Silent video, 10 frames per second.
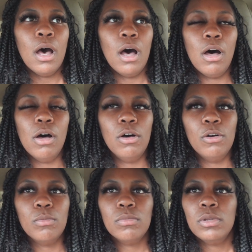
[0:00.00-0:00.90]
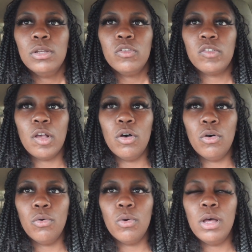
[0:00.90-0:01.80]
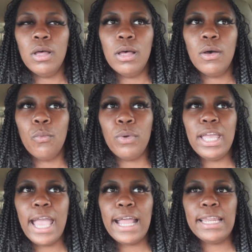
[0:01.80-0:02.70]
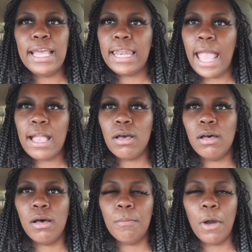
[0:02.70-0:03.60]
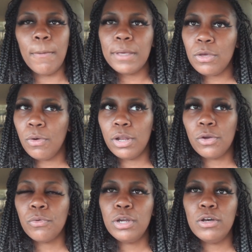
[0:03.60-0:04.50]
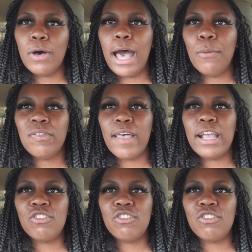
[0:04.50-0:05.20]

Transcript: Um, so we had did like a barbecue on the grill. I was like